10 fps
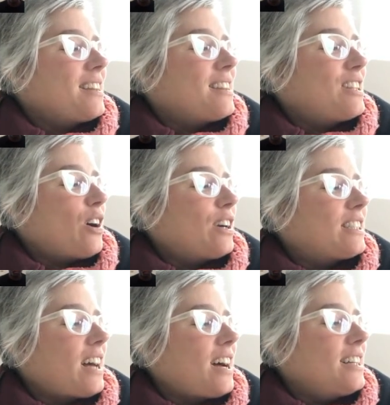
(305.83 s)
yard
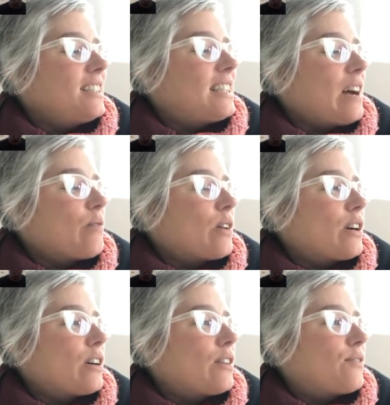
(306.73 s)
signs that
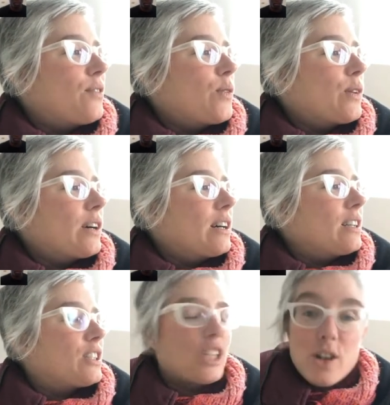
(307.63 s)
were for
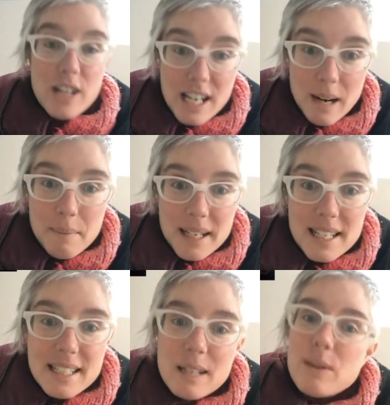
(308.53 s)
security
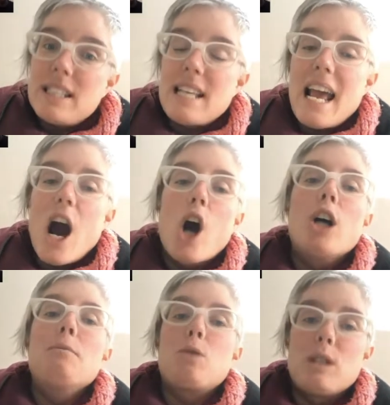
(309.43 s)
companies that would say
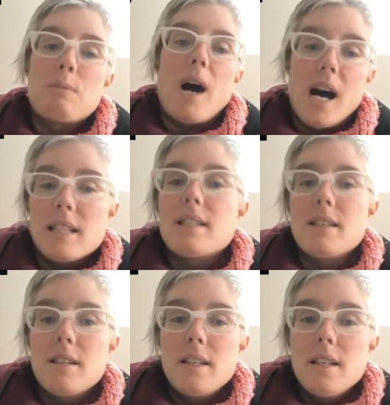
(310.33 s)
armed response.